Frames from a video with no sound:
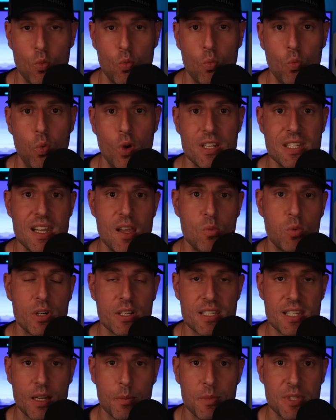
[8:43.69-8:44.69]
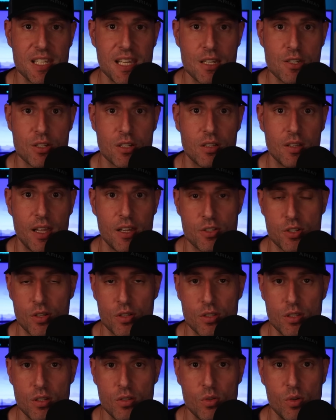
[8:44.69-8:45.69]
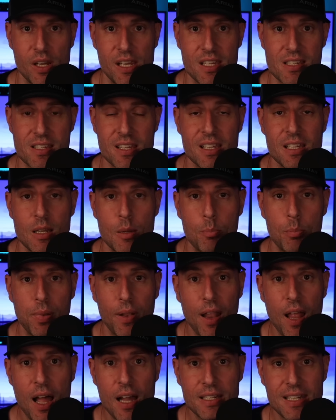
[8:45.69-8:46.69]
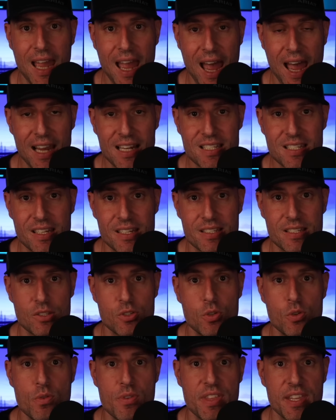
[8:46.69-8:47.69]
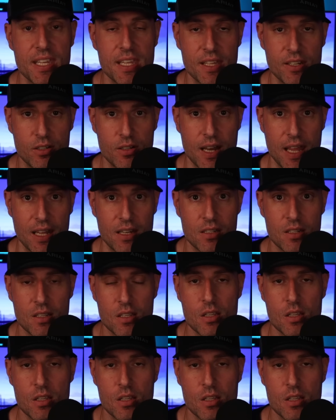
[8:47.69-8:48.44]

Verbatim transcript: what network segmentation allows you to do is block access to the internet.